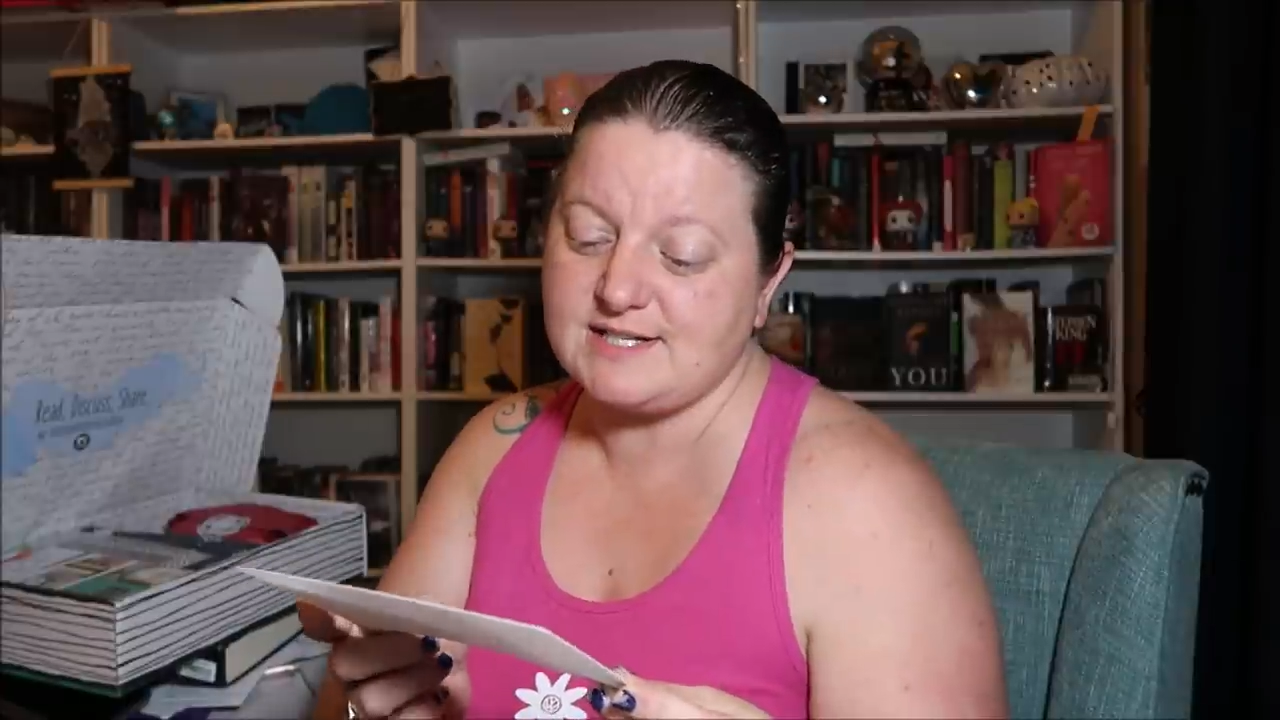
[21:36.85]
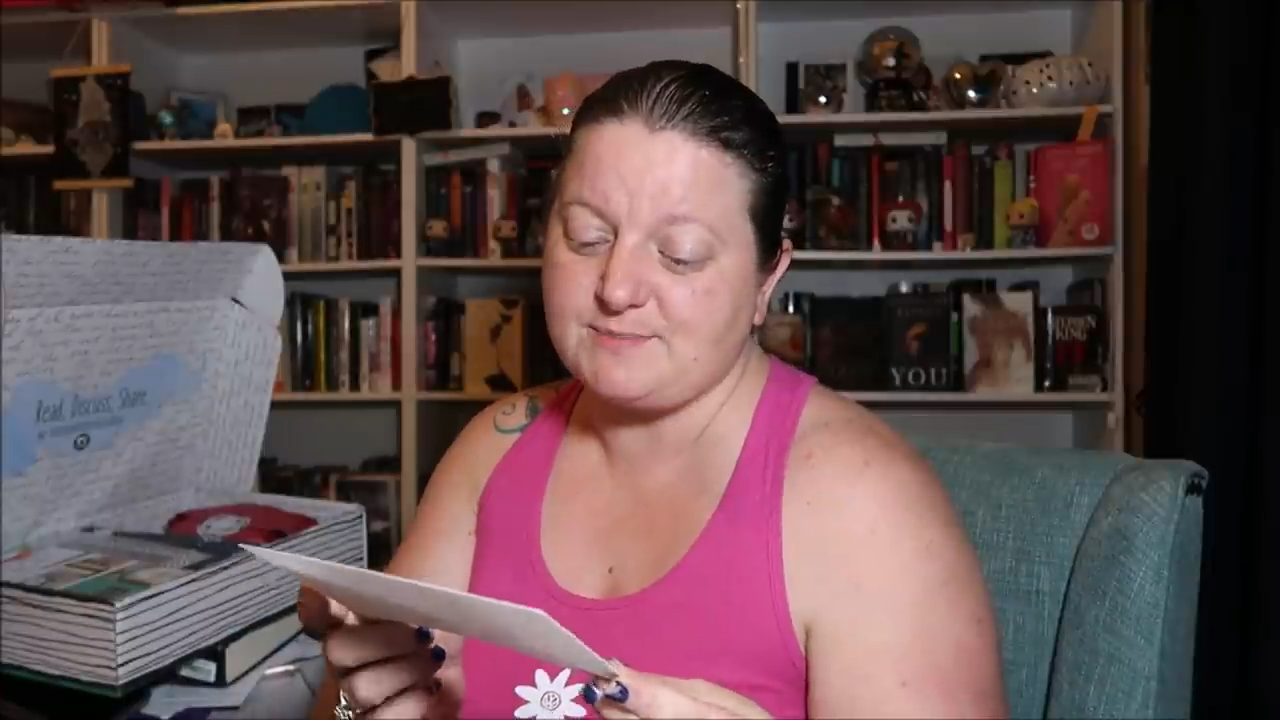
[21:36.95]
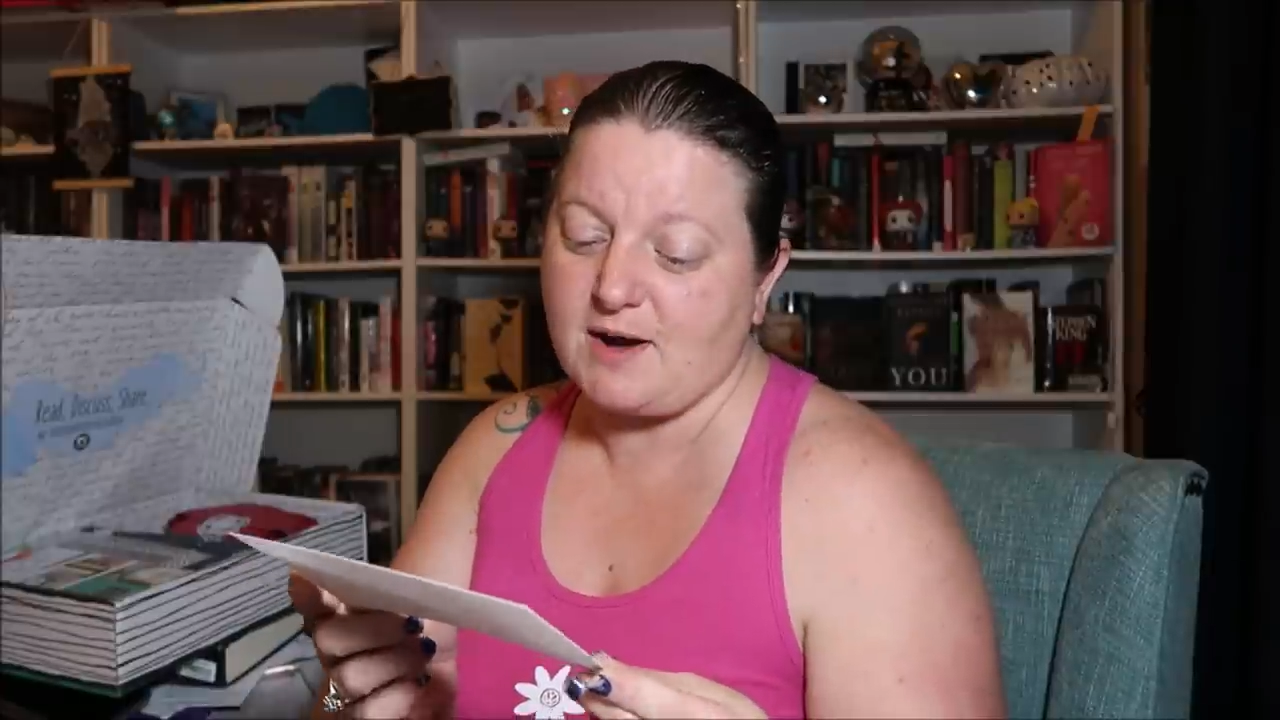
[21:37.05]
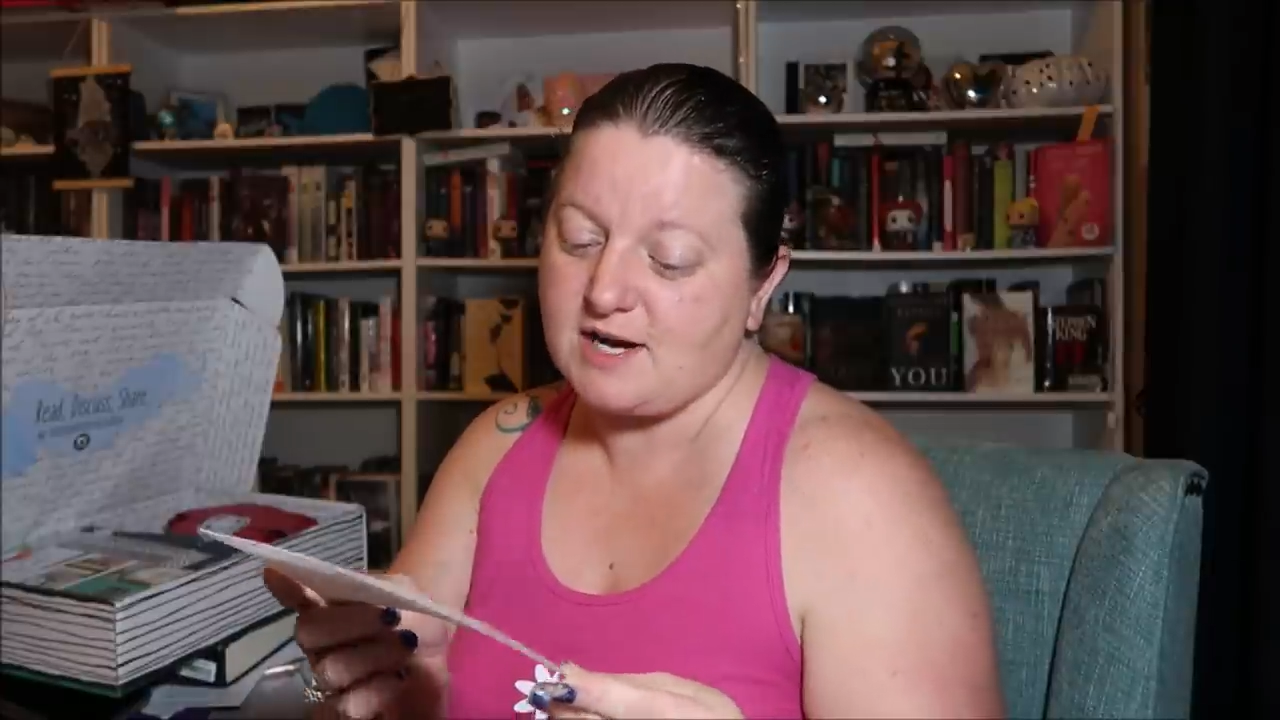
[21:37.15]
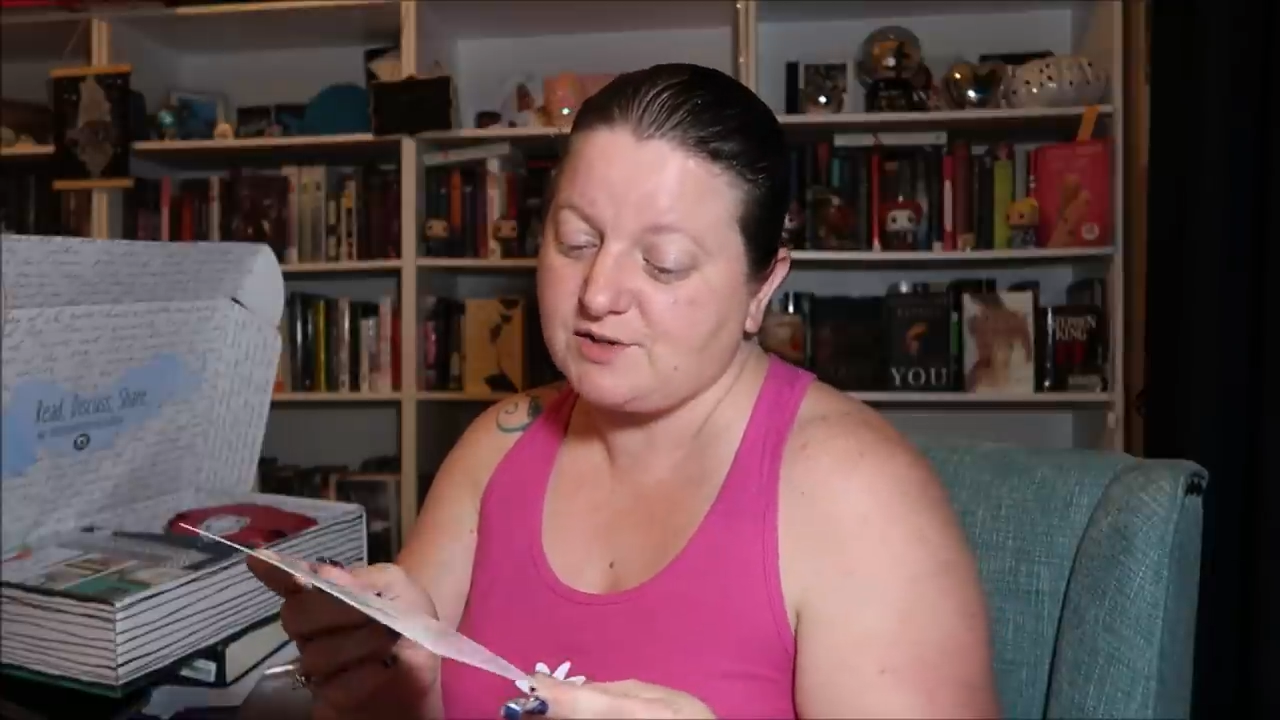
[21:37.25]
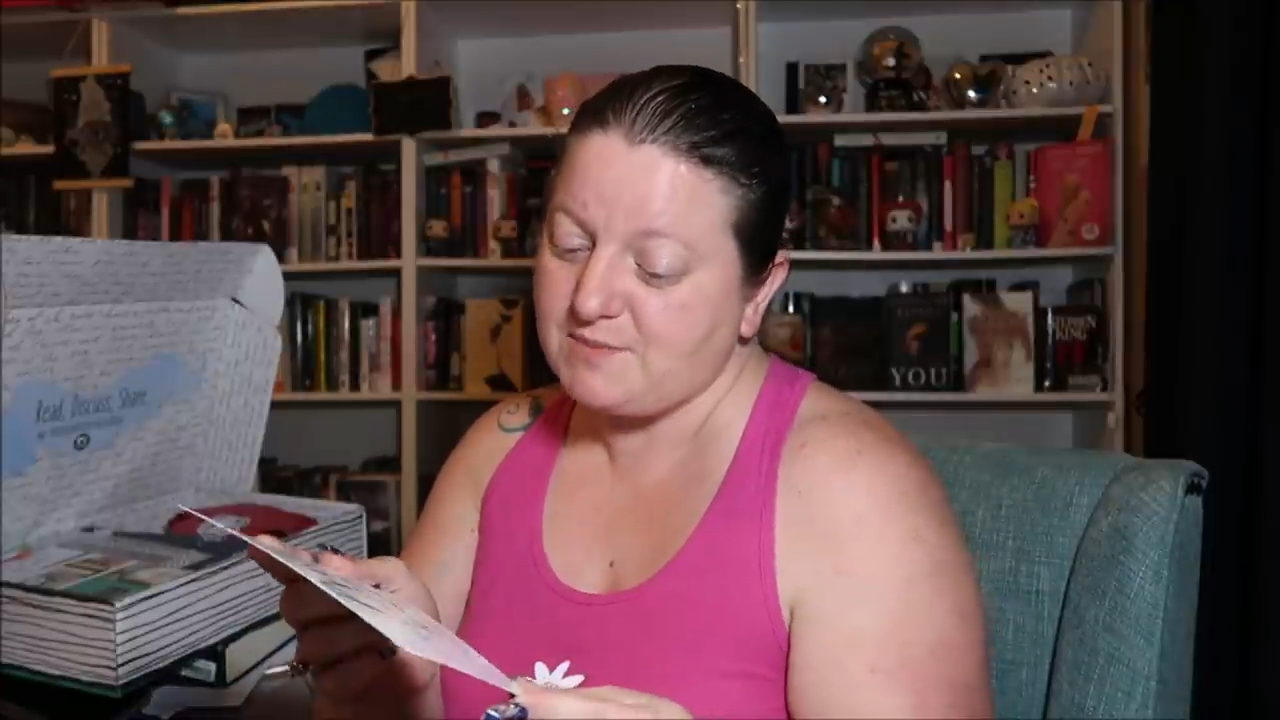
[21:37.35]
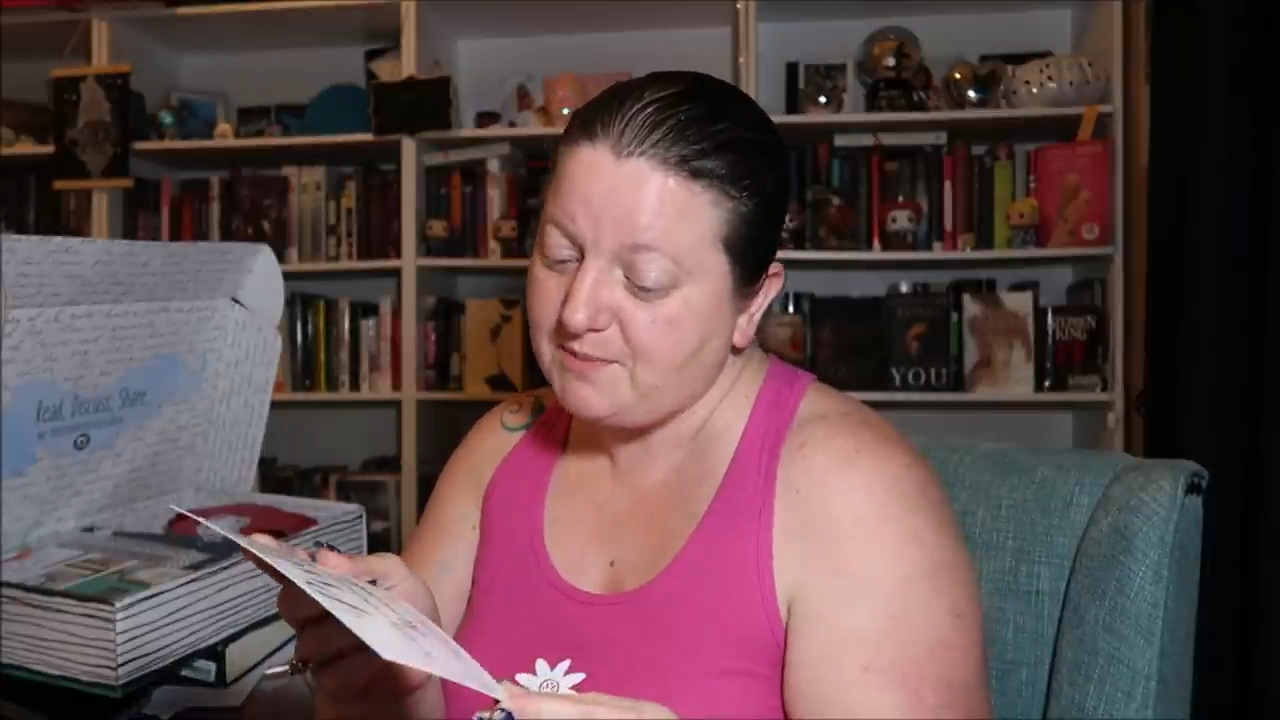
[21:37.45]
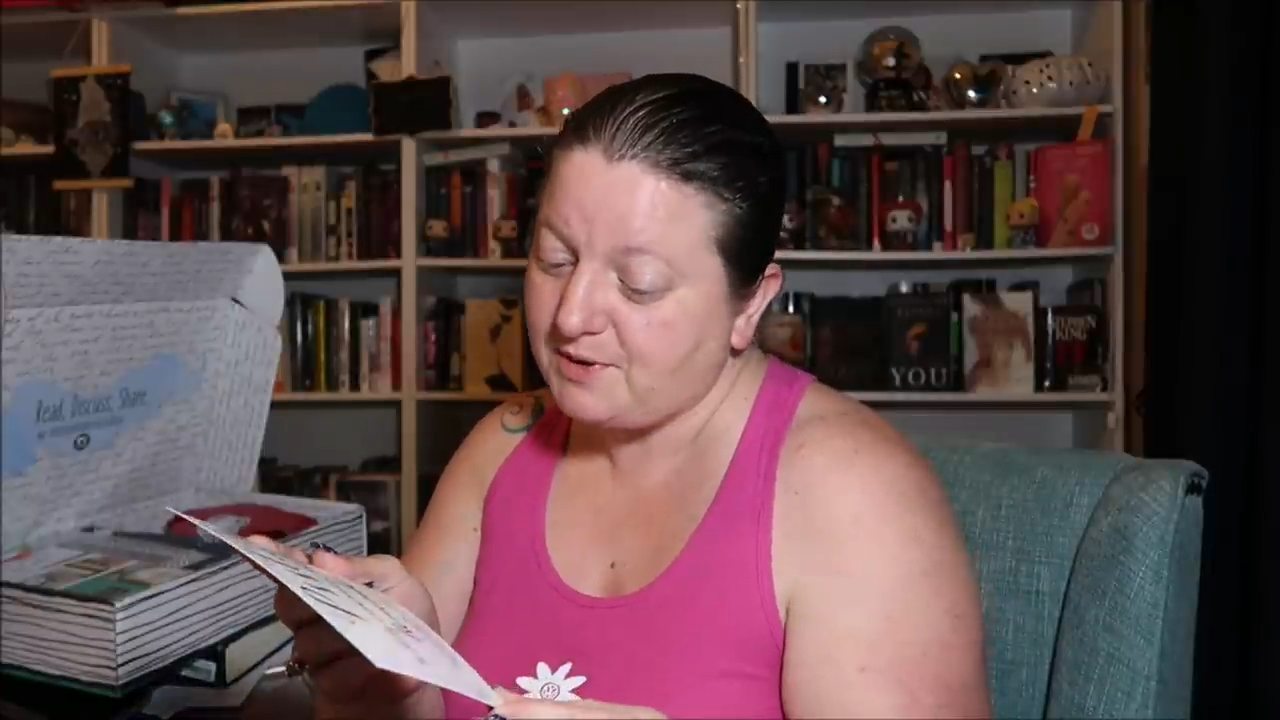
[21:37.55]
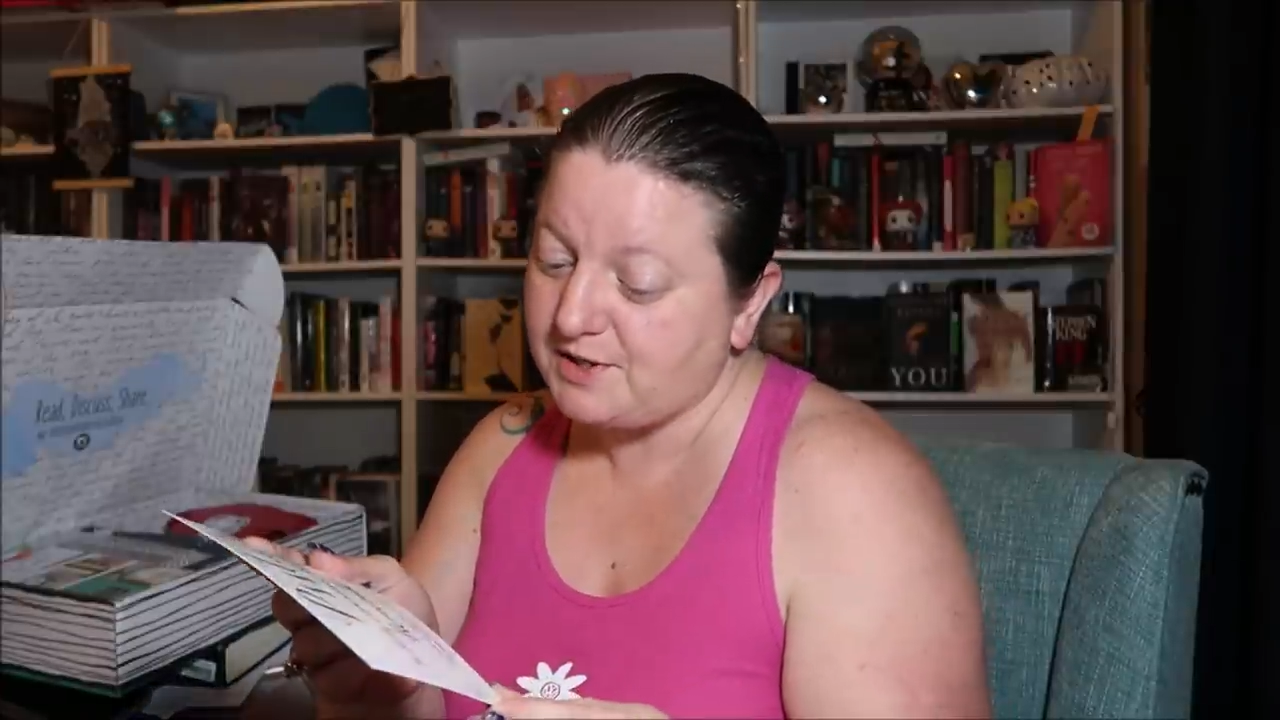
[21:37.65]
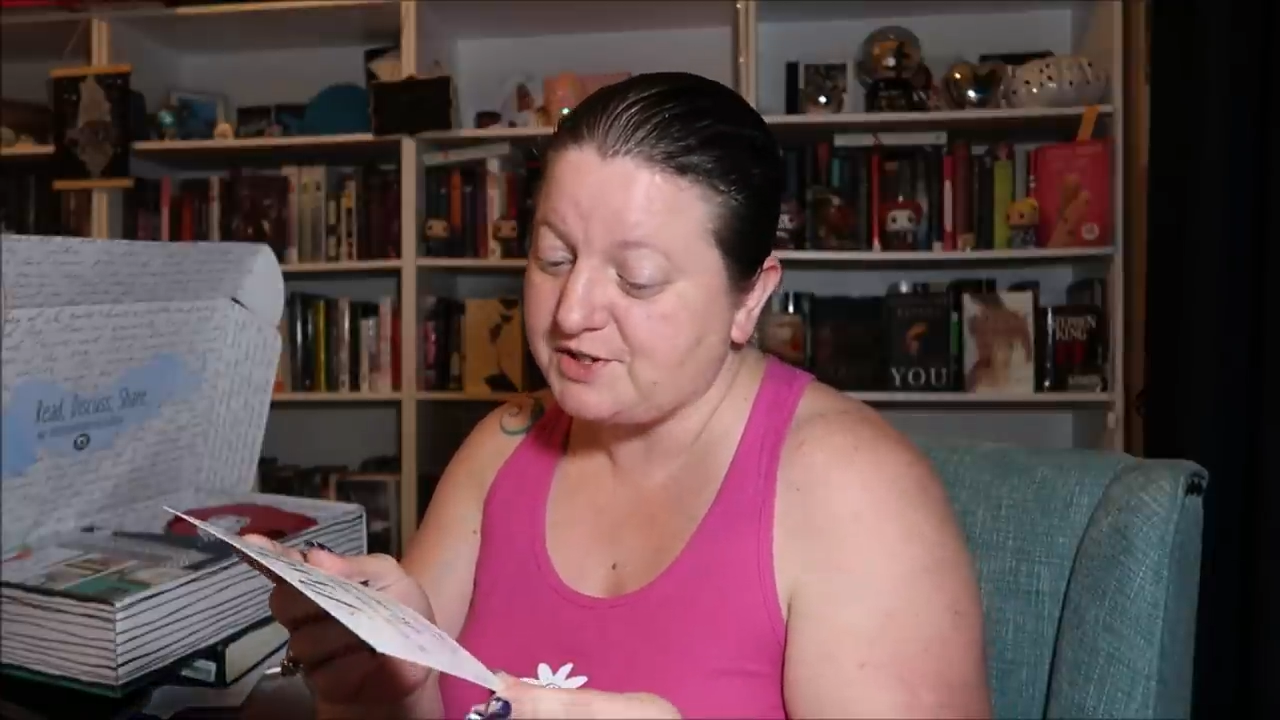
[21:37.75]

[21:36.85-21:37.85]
this box, remember,